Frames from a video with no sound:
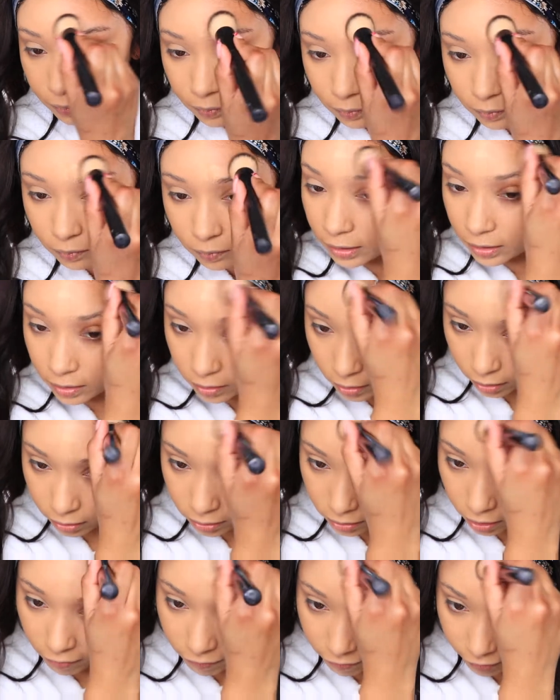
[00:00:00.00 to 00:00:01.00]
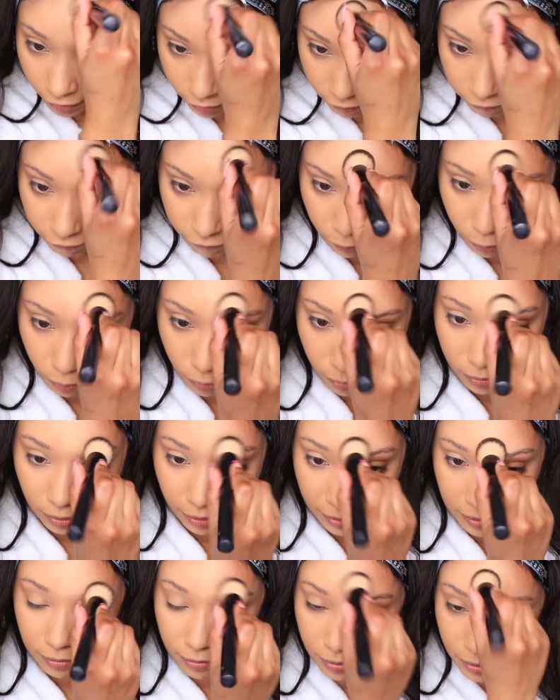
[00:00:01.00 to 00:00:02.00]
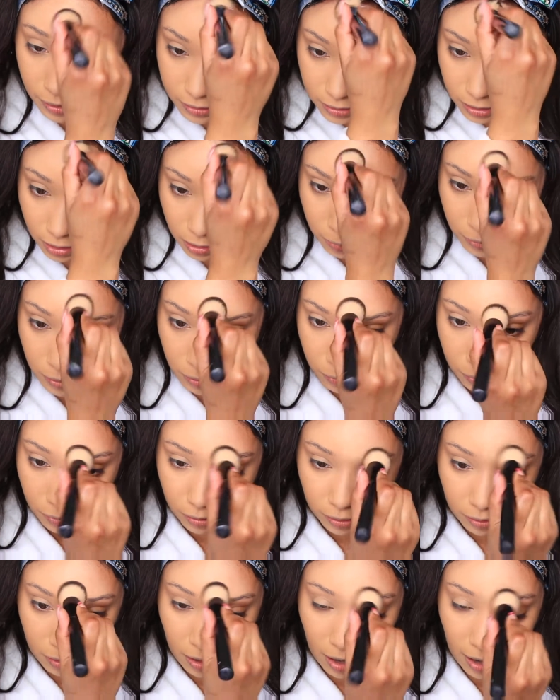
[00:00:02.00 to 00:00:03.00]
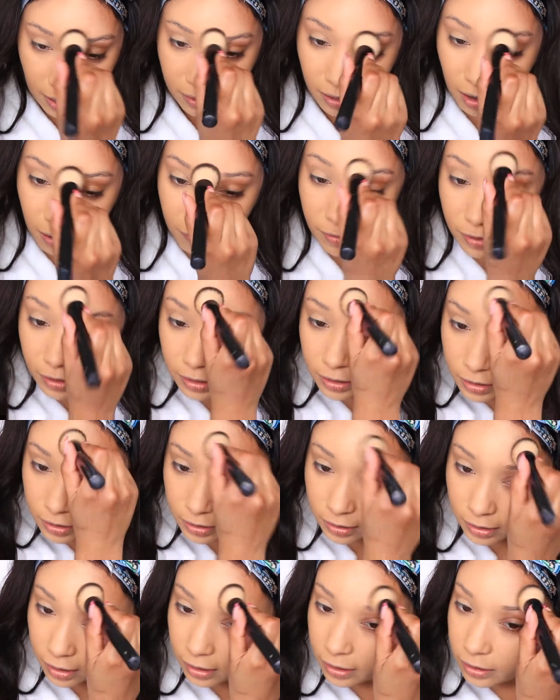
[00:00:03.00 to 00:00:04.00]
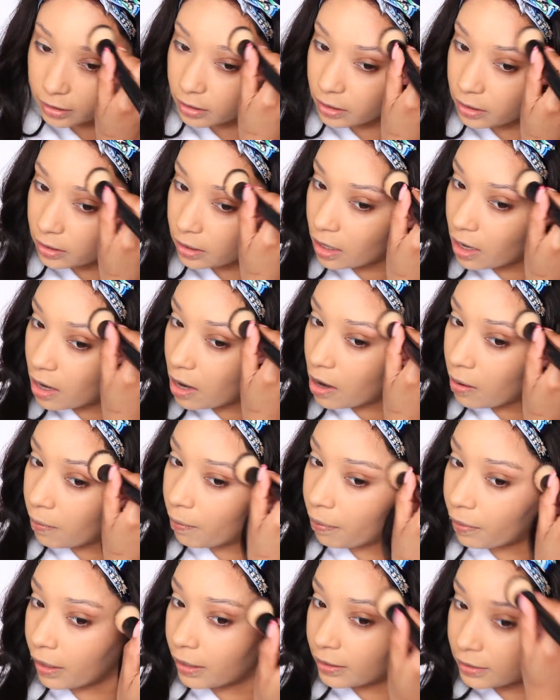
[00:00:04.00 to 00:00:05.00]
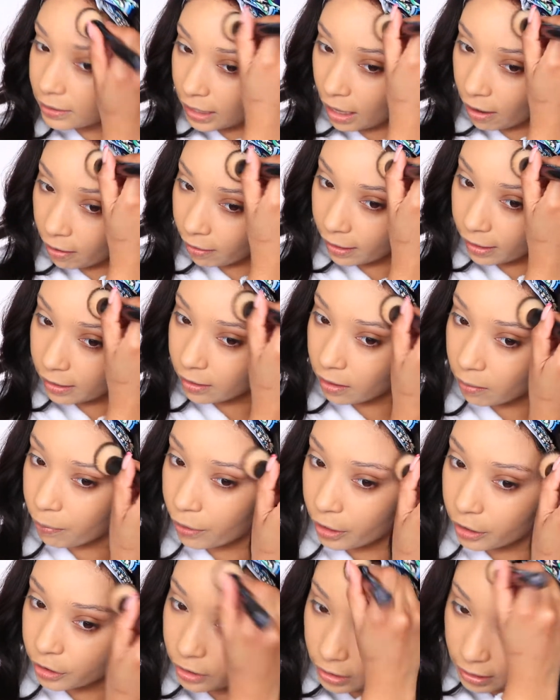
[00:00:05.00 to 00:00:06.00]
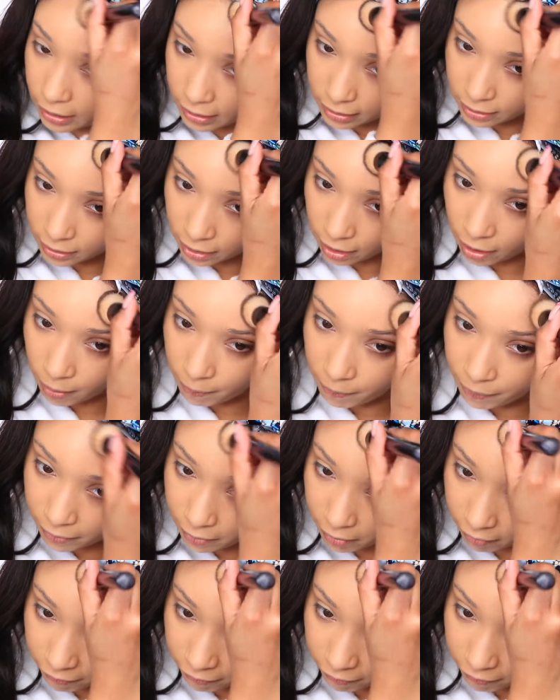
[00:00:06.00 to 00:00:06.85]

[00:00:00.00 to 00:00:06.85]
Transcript: It starts off like full, like you think it's gonna be really high coverage, and then it just blends out like the brush eats up the